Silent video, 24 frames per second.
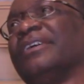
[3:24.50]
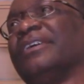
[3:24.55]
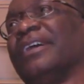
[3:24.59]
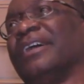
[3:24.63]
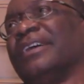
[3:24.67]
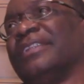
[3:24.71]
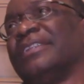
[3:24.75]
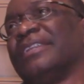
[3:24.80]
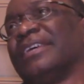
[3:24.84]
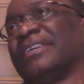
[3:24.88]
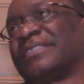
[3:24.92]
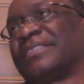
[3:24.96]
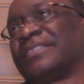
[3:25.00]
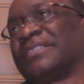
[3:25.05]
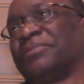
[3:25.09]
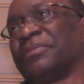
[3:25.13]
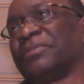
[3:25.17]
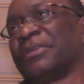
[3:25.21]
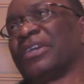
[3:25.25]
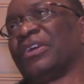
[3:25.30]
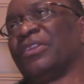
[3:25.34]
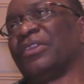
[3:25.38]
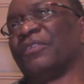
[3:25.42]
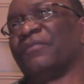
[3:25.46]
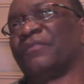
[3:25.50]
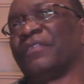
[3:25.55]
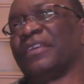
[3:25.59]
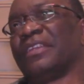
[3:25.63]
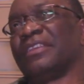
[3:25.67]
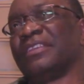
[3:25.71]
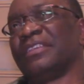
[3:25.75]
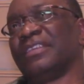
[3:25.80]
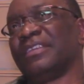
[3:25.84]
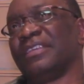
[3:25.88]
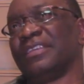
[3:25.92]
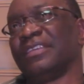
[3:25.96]
And as typical of
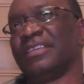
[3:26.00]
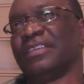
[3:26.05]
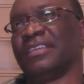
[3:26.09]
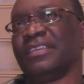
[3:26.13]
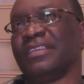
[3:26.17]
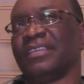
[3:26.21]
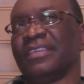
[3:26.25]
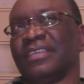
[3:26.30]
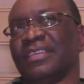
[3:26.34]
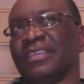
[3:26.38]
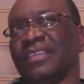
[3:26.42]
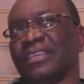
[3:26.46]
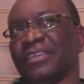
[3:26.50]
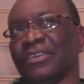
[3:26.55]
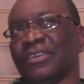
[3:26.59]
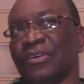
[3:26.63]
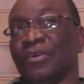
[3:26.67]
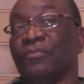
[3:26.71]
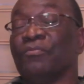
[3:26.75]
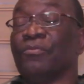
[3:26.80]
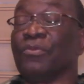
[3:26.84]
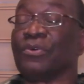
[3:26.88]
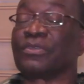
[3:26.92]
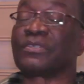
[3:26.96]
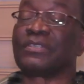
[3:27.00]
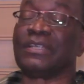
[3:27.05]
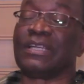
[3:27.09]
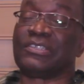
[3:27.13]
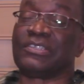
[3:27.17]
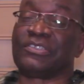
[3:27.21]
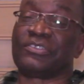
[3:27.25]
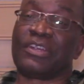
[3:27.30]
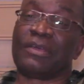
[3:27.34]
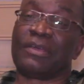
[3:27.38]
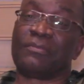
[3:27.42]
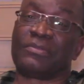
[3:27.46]
any or most
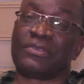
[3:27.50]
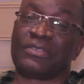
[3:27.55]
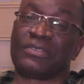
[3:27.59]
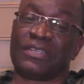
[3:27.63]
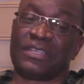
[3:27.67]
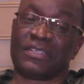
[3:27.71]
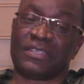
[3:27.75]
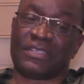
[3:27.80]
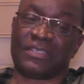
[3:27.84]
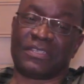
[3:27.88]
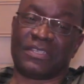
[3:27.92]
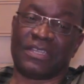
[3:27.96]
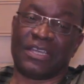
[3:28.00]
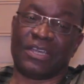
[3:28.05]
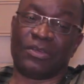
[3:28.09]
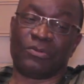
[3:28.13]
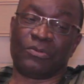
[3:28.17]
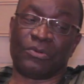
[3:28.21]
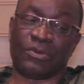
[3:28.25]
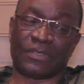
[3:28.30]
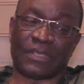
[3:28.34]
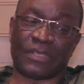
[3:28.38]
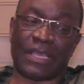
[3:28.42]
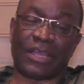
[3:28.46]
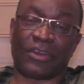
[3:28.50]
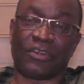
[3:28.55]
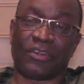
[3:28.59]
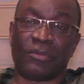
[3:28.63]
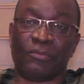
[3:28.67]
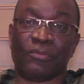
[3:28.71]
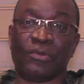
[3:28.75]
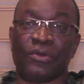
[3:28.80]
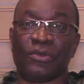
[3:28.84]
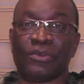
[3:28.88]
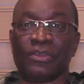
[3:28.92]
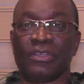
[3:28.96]
Nigerian businesses, there was
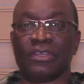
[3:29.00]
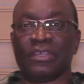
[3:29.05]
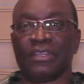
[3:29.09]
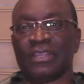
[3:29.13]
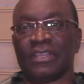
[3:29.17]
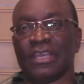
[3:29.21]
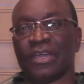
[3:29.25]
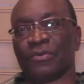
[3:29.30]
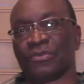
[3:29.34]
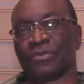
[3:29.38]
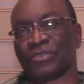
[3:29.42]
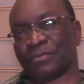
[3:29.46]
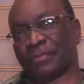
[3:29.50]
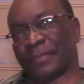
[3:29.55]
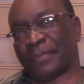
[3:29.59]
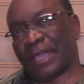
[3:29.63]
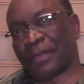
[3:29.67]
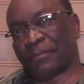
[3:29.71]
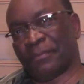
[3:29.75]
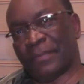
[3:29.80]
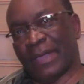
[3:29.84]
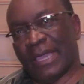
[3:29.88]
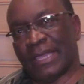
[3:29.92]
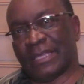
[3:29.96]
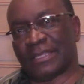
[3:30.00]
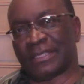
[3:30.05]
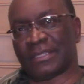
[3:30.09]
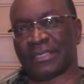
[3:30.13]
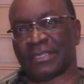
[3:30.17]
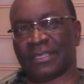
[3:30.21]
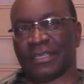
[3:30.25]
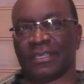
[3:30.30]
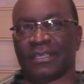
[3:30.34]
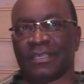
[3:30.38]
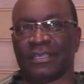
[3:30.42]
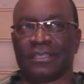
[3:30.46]
acrimony, there was
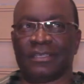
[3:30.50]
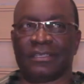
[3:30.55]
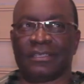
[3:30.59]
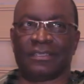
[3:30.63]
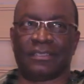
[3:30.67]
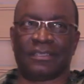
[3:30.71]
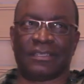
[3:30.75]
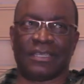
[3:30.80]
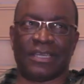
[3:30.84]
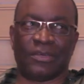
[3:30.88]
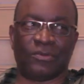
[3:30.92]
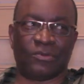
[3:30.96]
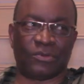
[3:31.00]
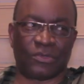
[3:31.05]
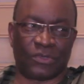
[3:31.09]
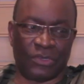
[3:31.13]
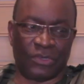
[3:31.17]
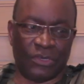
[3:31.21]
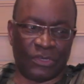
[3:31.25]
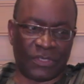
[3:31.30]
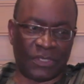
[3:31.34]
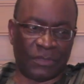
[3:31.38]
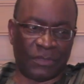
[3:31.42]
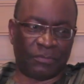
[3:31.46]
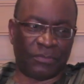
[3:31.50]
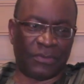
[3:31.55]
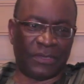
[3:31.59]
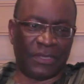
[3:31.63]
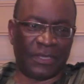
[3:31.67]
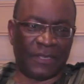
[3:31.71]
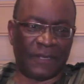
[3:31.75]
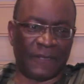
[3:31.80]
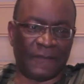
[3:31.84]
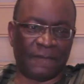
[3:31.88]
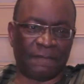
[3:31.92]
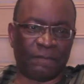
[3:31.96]
backbiting, there was
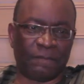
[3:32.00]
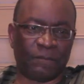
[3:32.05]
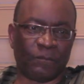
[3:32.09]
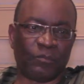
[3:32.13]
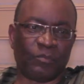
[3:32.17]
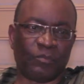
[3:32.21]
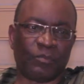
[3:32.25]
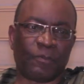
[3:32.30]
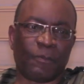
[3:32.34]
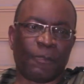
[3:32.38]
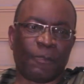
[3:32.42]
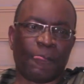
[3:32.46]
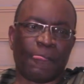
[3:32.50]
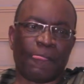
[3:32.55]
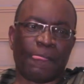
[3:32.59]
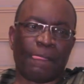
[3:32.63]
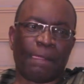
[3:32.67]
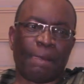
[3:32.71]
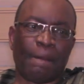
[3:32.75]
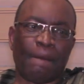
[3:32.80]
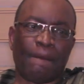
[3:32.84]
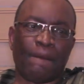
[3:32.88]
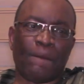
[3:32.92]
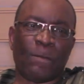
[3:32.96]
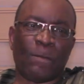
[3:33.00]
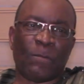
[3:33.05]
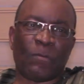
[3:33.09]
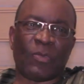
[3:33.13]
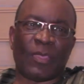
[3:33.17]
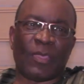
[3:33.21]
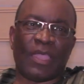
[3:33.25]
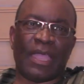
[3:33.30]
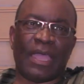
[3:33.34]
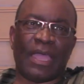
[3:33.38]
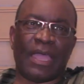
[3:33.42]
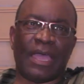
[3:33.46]
gossiping.
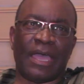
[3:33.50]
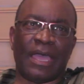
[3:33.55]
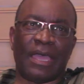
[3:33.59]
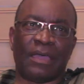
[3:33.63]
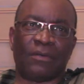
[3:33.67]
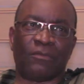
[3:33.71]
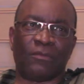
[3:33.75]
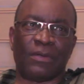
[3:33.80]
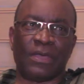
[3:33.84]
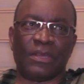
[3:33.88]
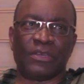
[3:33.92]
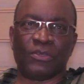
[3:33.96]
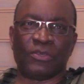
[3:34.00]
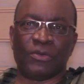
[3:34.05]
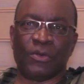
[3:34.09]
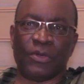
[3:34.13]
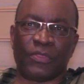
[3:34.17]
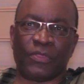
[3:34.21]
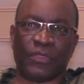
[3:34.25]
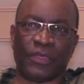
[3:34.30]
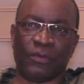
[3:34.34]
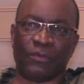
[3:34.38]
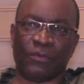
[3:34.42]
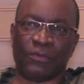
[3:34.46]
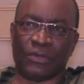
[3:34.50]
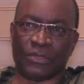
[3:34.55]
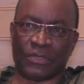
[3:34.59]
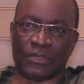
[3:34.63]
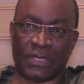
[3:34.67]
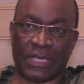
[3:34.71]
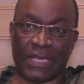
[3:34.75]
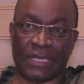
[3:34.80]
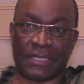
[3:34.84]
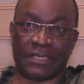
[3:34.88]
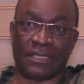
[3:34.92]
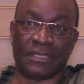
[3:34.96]
And when the whole thing was
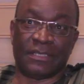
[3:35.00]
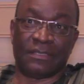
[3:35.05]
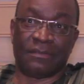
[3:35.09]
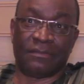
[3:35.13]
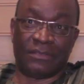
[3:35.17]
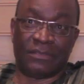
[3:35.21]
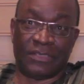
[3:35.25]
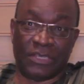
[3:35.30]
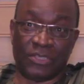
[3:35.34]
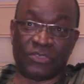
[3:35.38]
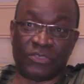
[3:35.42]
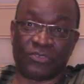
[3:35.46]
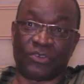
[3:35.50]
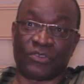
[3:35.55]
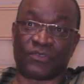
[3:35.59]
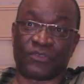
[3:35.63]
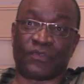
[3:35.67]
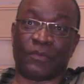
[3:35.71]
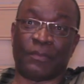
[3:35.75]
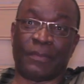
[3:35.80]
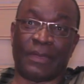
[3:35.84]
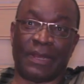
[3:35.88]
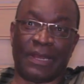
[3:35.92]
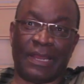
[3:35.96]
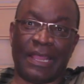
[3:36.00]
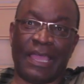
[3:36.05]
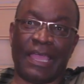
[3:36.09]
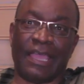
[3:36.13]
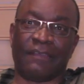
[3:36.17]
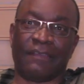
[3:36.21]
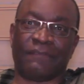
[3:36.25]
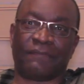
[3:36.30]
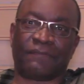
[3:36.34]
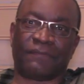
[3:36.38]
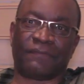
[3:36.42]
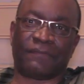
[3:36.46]
getting dangerous for my
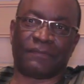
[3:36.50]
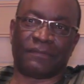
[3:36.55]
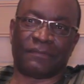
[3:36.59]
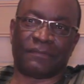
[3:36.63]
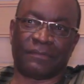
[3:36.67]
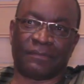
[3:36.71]
life,